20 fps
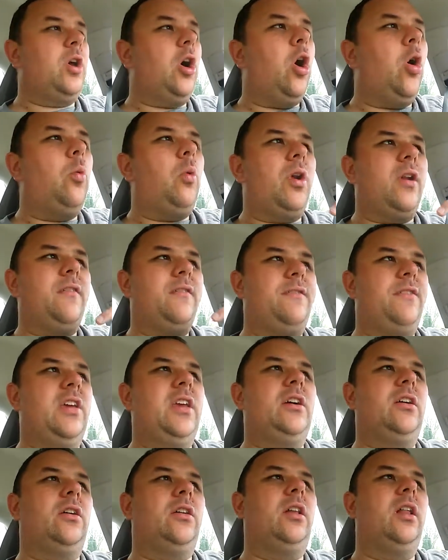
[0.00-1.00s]
We all want to
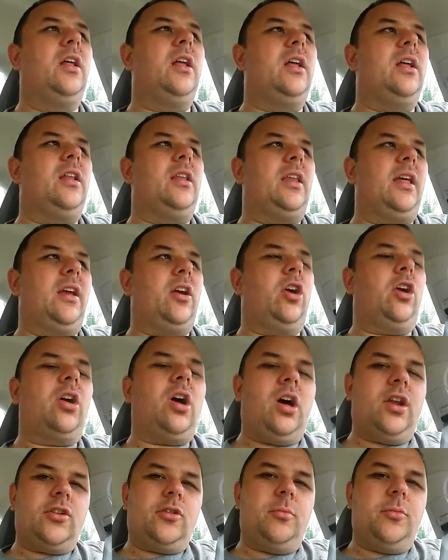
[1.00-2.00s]
feel like our
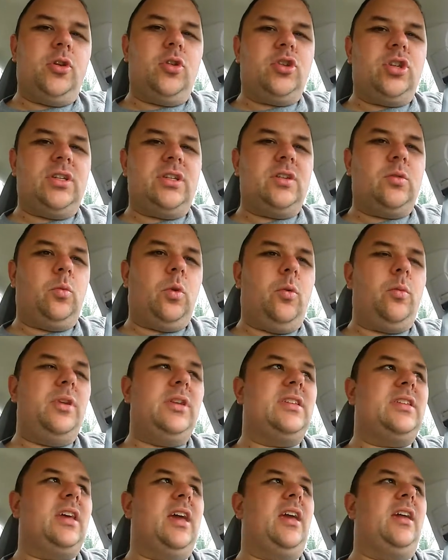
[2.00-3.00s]
contributions and what
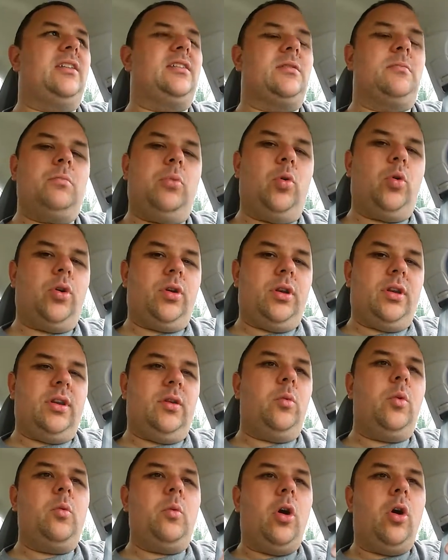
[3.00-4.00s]
we say is
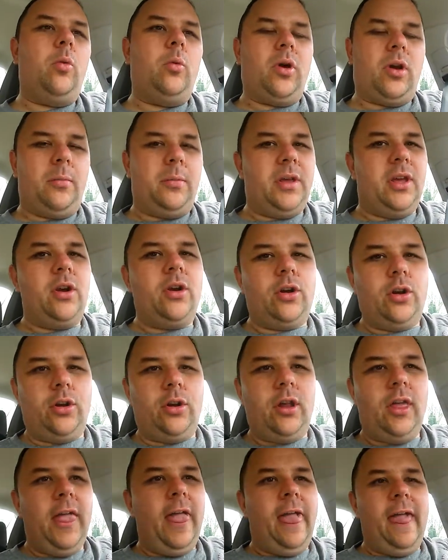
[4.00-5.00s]
important, and we all want to be
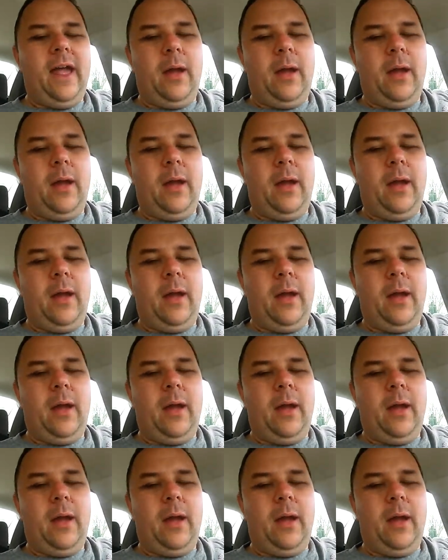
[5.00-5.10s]
heard.